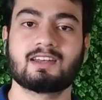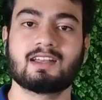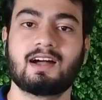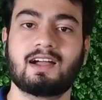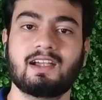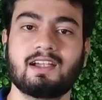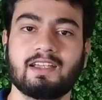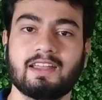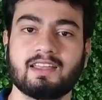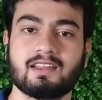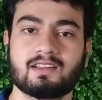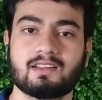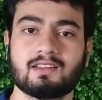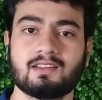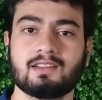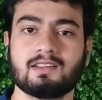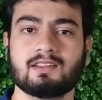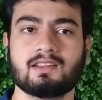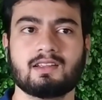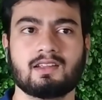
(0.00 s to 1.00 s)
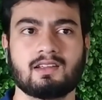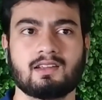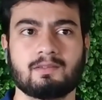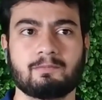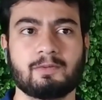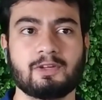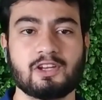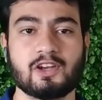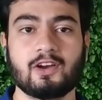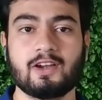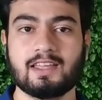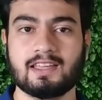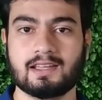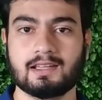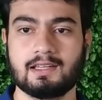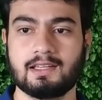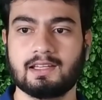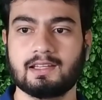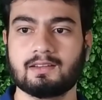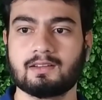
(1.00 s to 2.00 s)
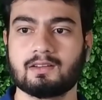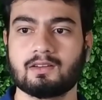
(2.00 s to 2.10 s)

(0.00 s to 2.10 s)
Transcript: hardening periodically,